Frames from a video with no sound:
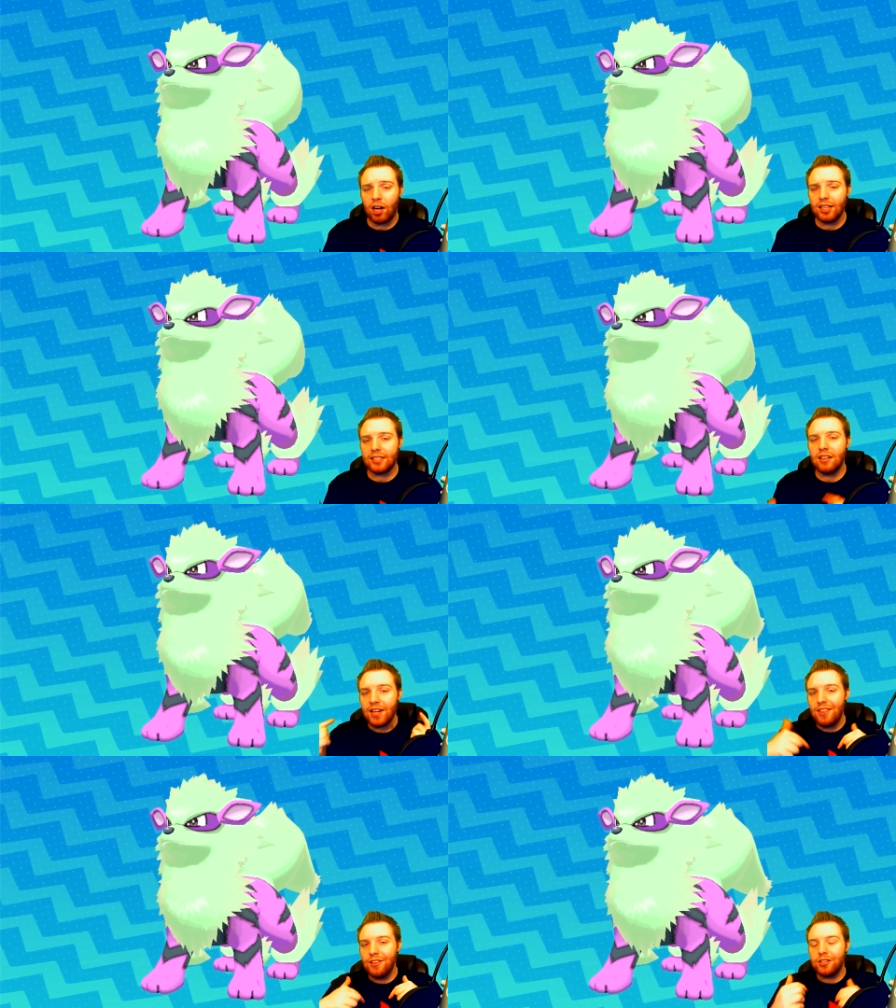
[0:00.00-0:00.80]
all that
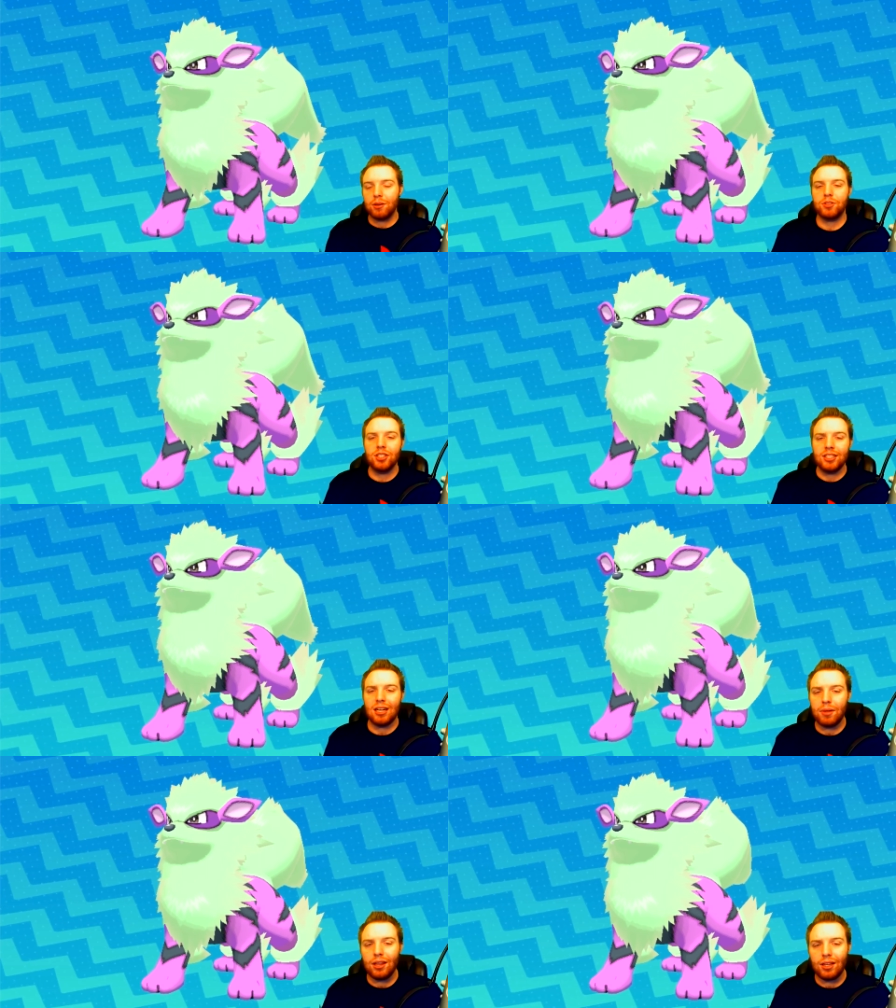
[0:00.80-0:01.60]
stuff in the description
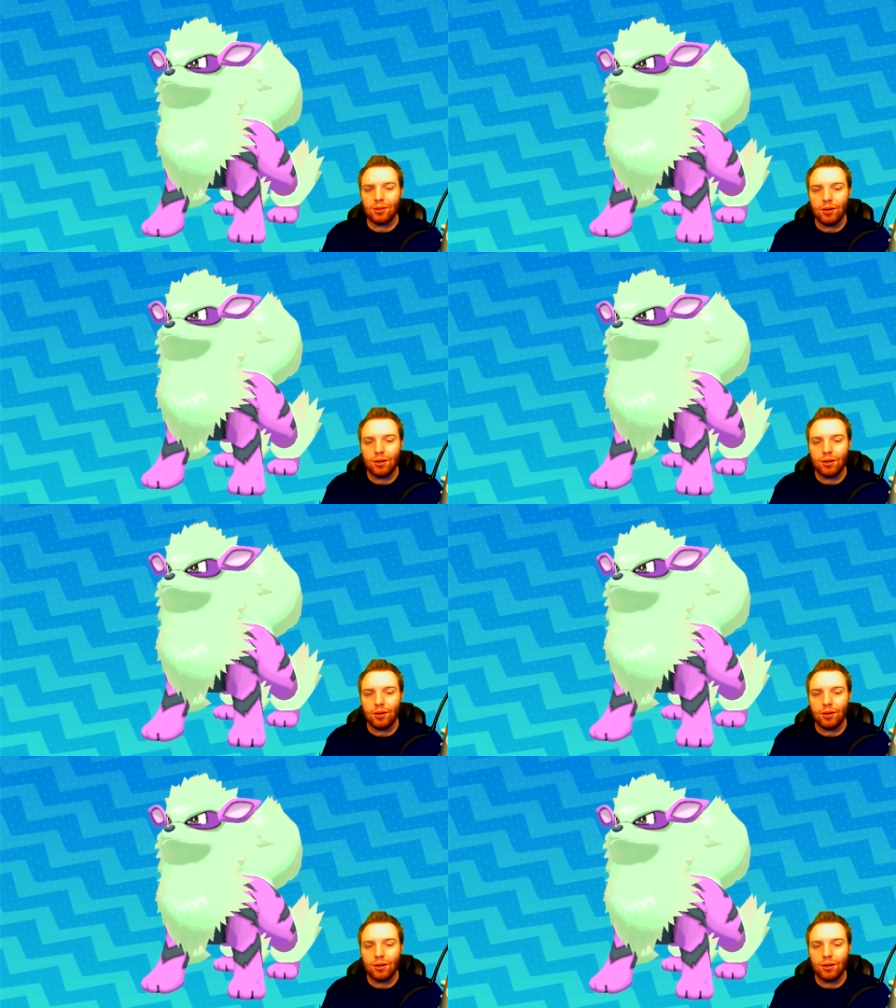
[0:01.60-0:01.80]
down below.